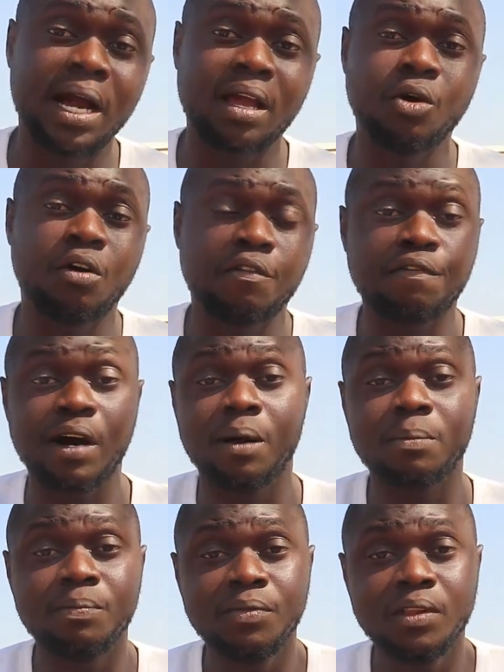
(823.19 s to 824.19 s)
your
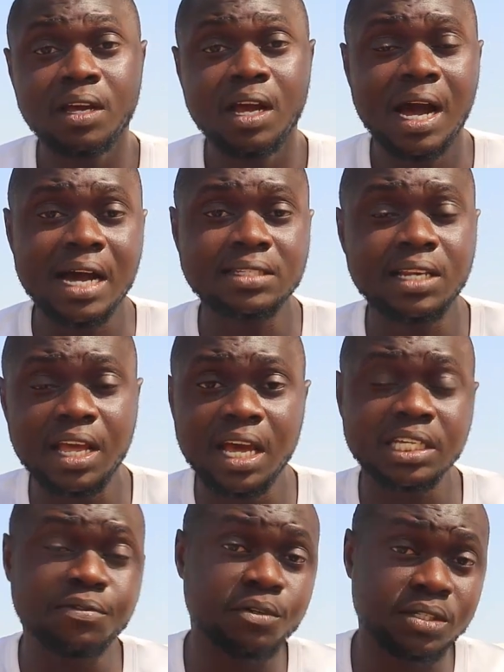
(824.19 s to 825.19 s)
farm has
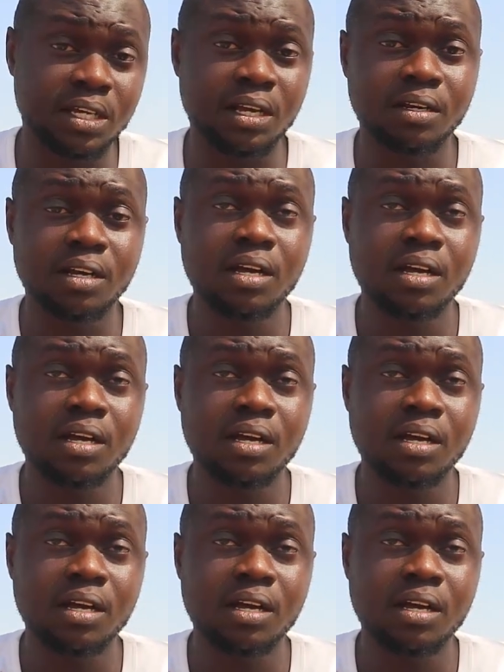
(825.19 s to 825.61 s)
layers for sale.